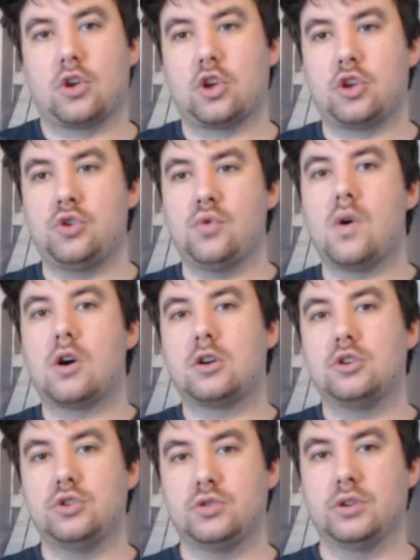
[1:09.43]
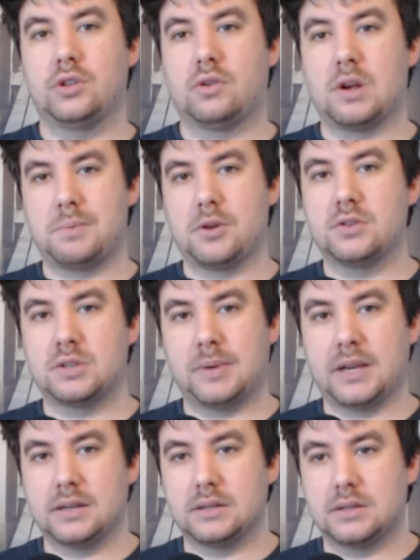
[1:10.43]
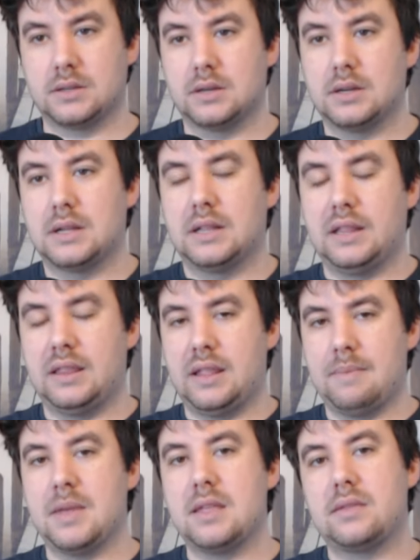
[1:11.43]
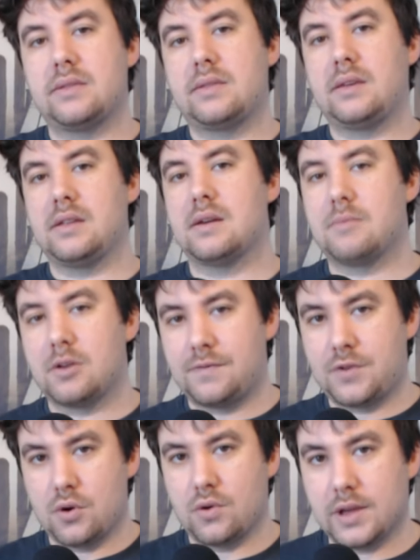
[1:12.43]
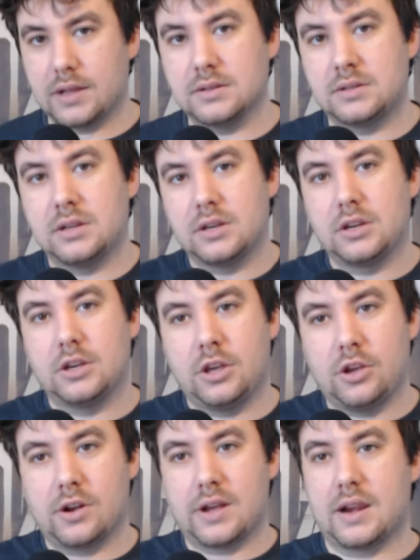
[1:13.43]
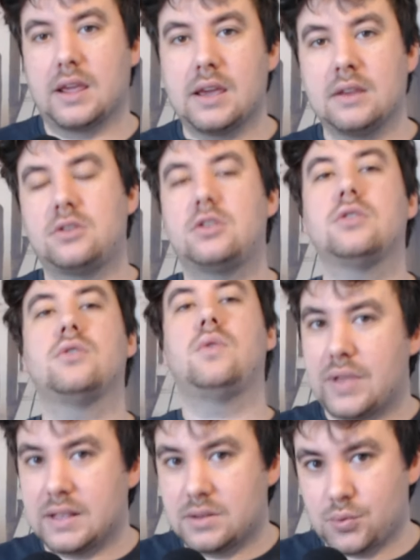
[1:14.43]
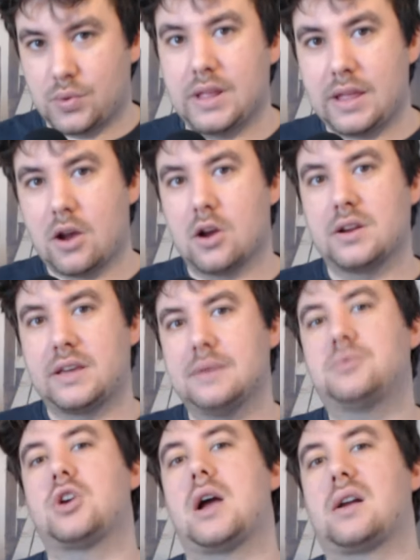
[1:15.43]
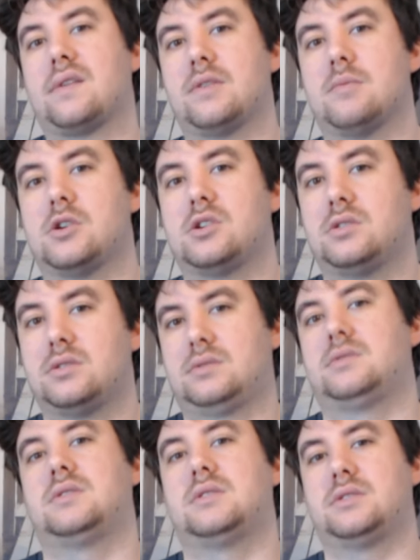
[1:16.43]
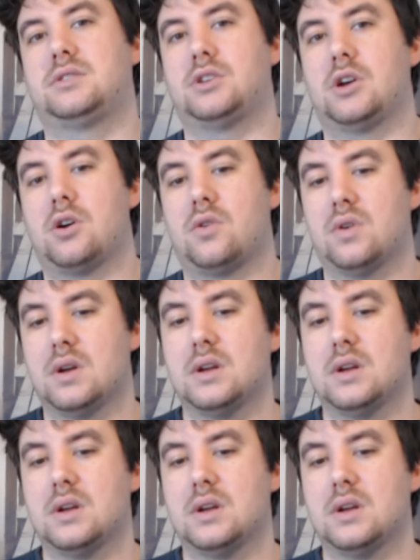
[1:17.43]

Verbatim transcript: you are new to the crypto space, limit the number of tokens you're getting into. It's really hard to keep track of them all. So,